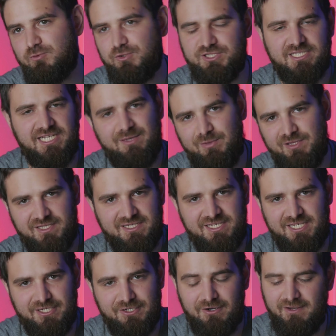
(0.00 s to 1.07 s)
what's happening
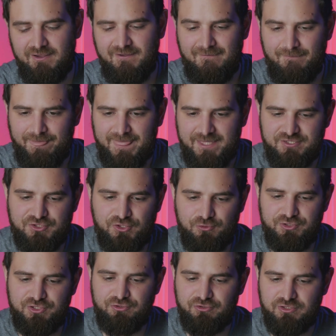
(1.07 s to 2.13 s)
here. So
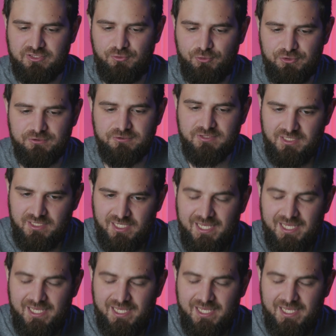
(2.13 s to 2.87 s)
your all